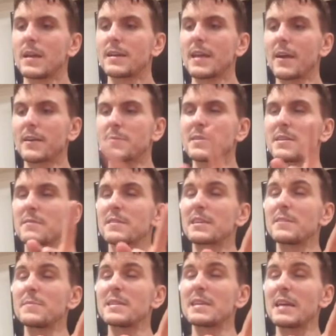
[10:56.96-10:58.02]
Now, give me
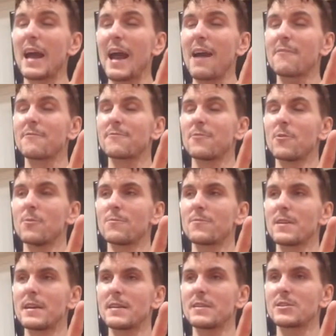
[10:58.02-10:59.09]
the have form
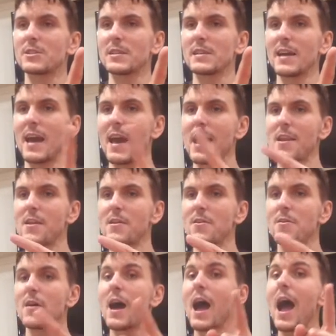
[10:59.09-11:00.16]
for hit she.
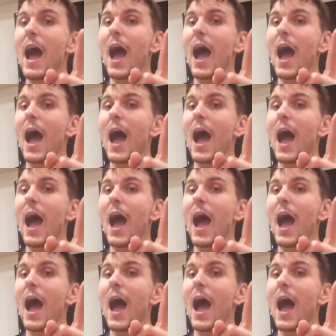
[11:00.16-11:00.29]
Elle.